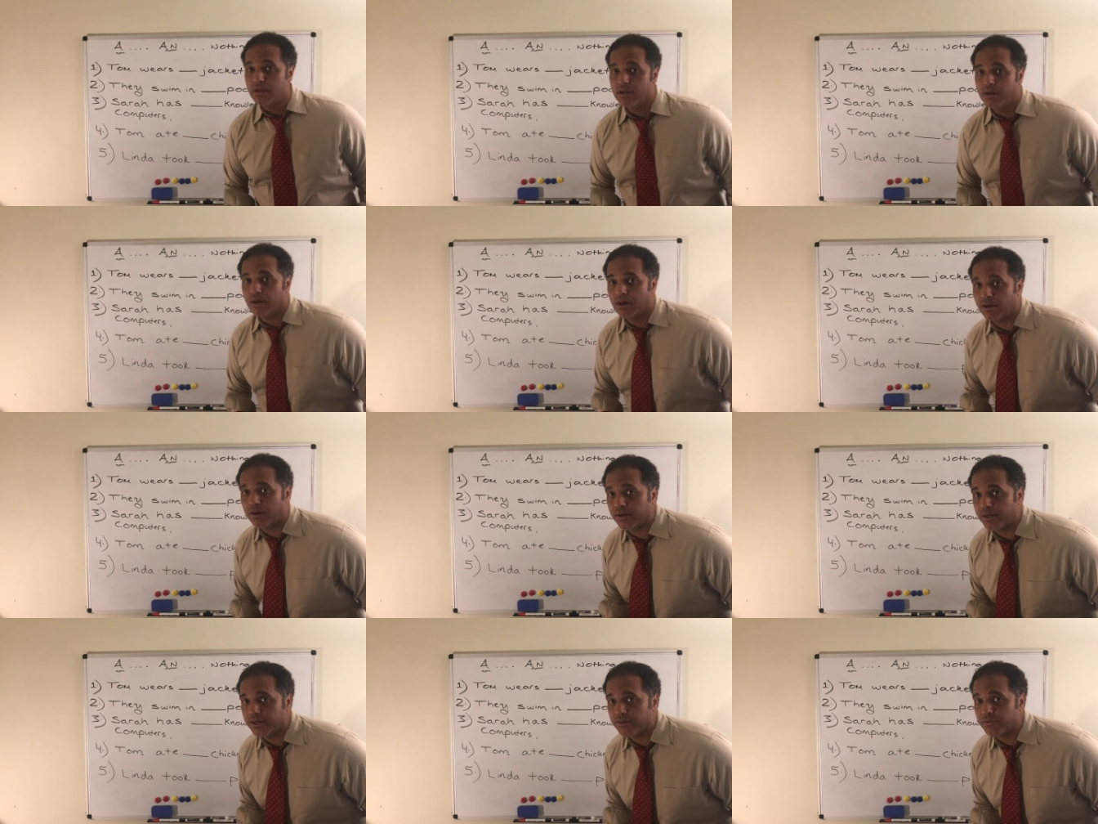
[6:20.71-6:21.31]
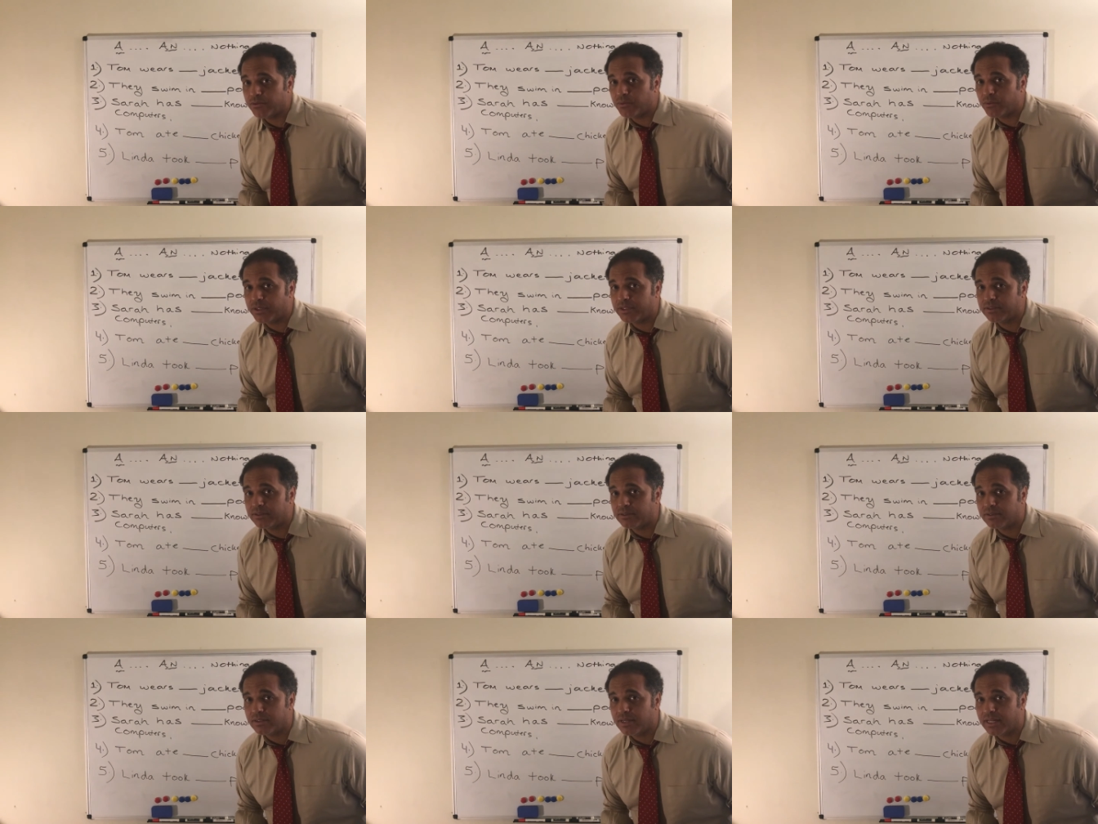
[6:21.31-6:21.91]
All right,
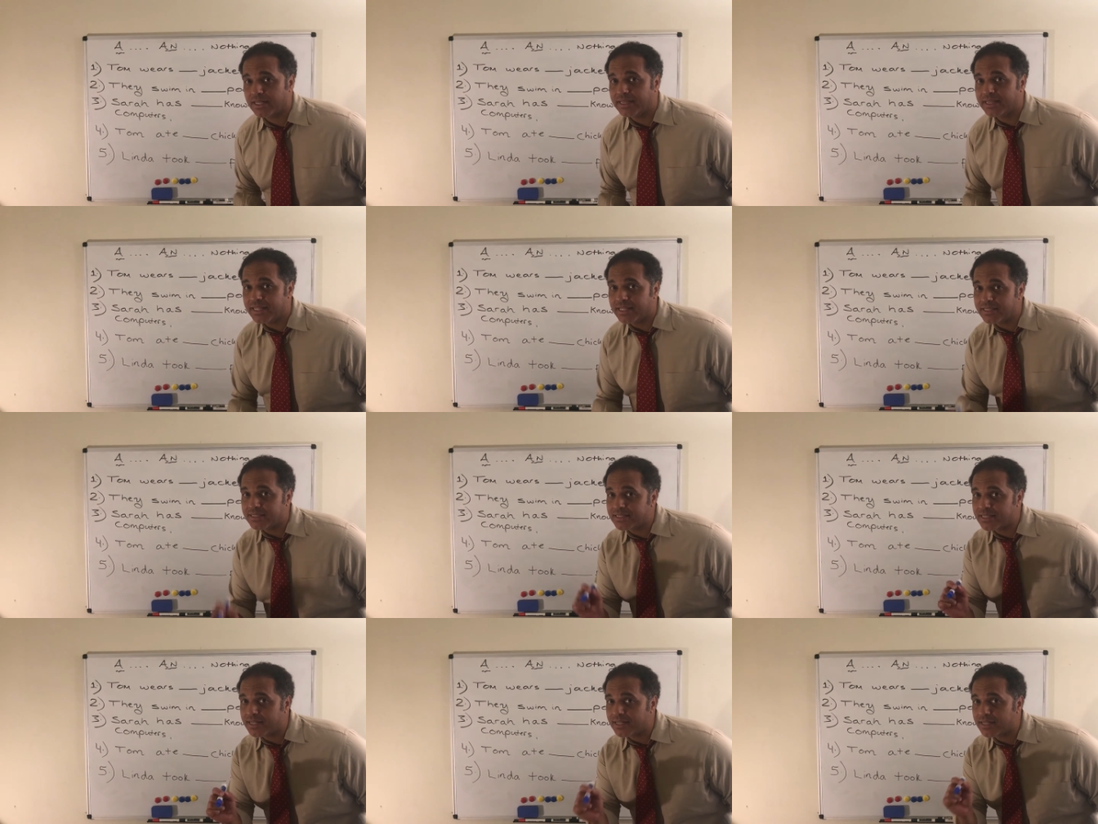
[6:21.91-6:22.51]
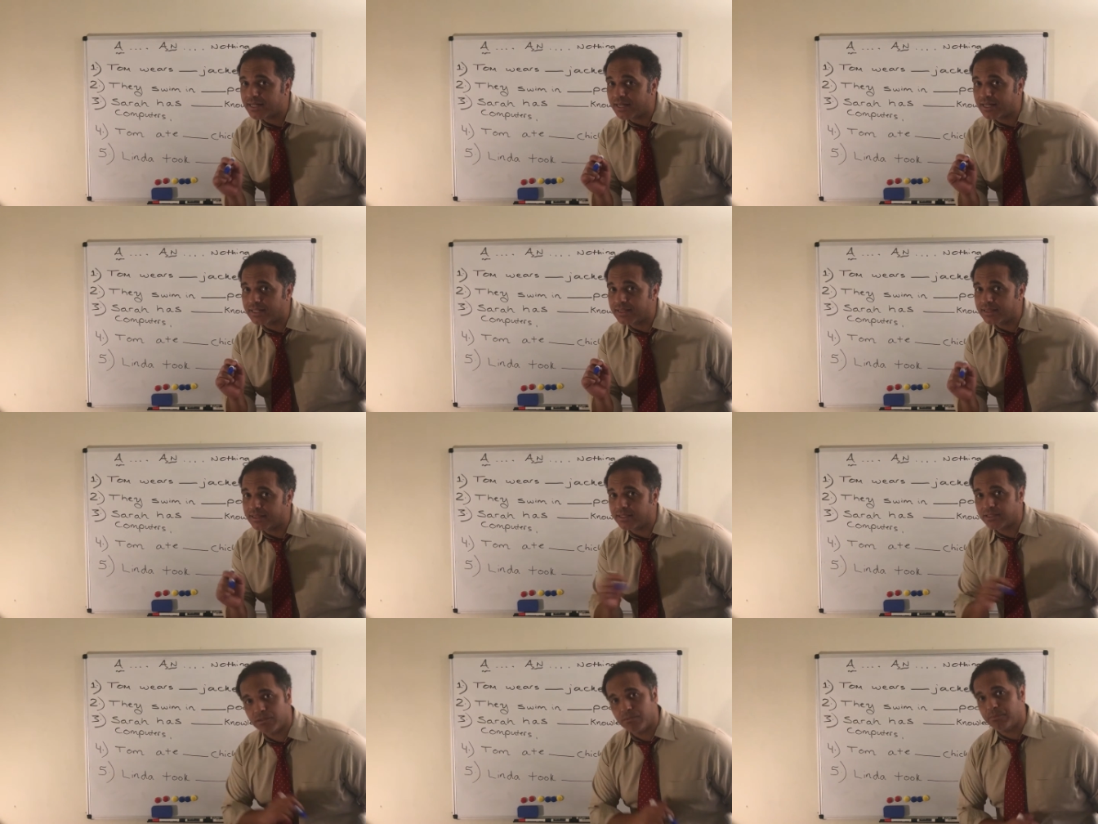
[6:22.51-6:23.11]
everyone, let's get a
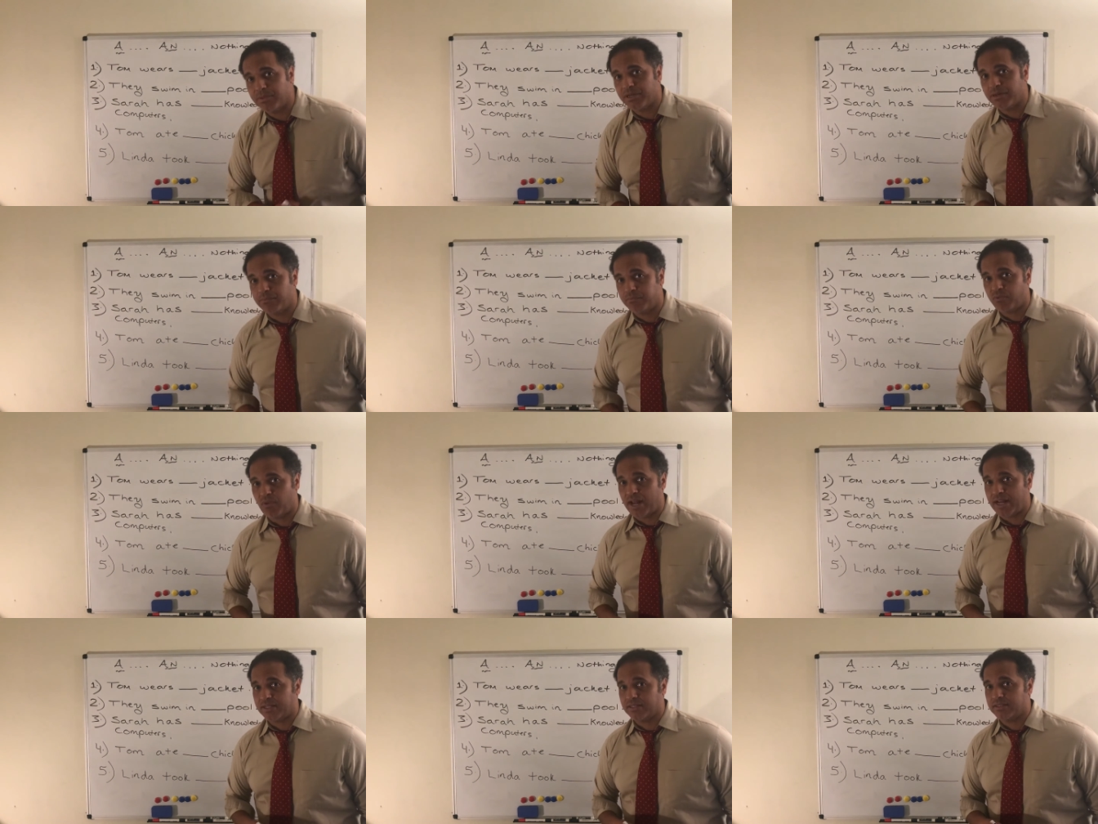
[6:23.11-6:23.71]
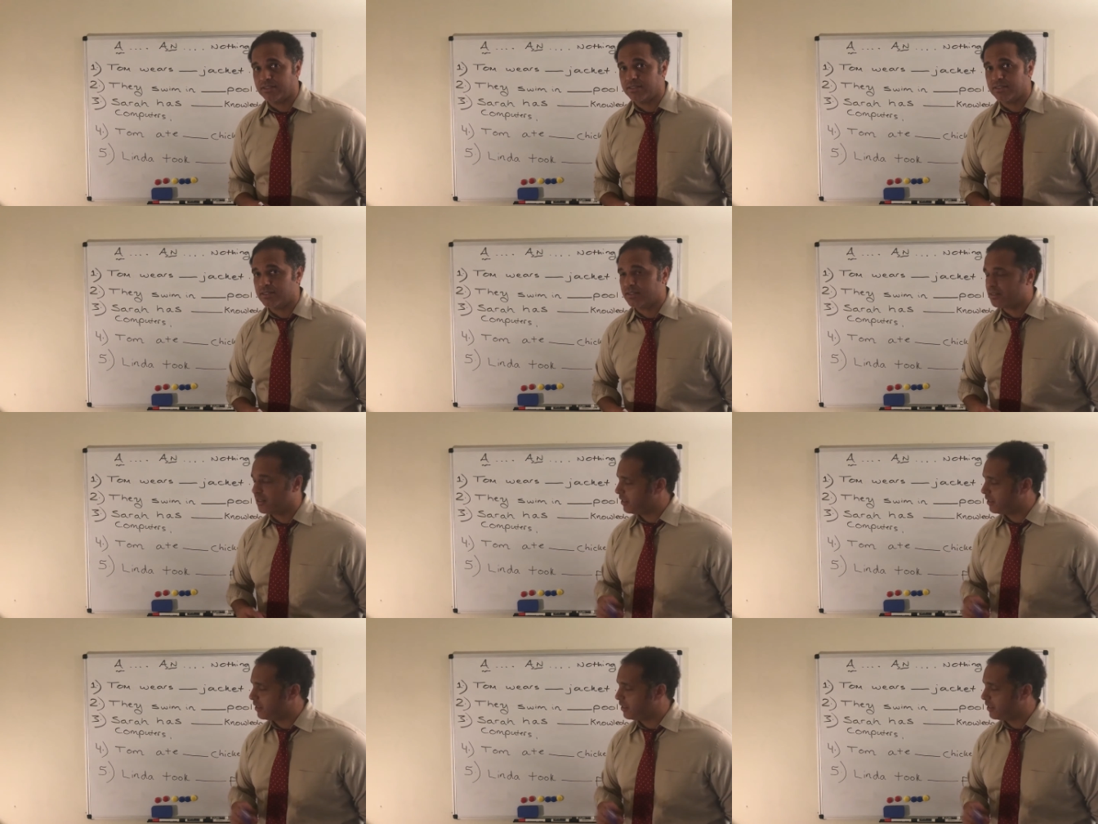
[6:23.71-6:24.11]
little bit of practice.